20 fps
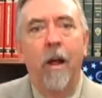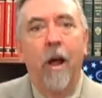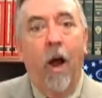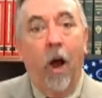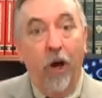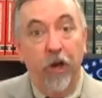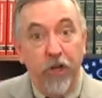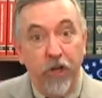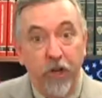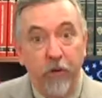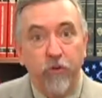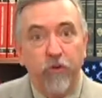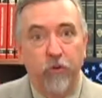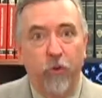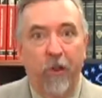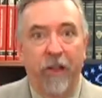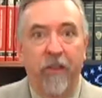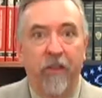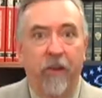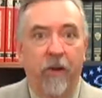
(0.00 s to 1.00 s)
are
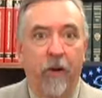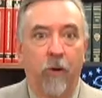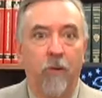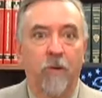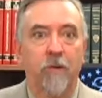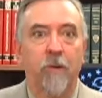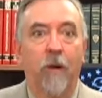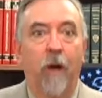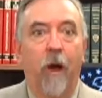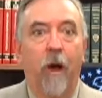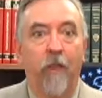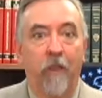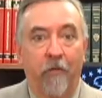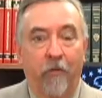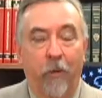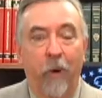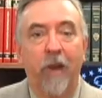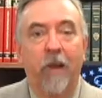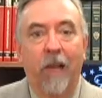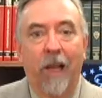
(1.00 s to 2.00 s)
usually those on the
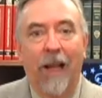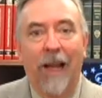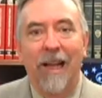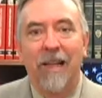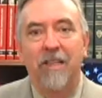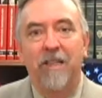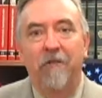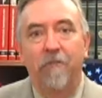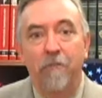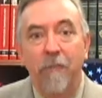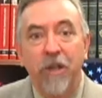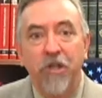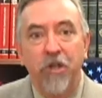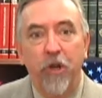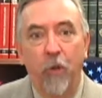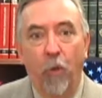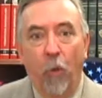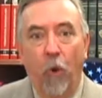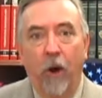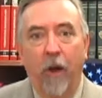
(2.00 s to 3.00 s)
front lines of
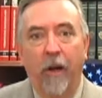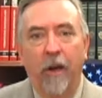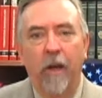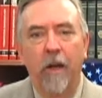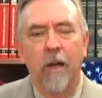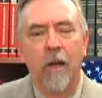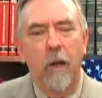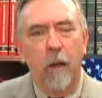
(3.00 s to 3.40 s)
mission work,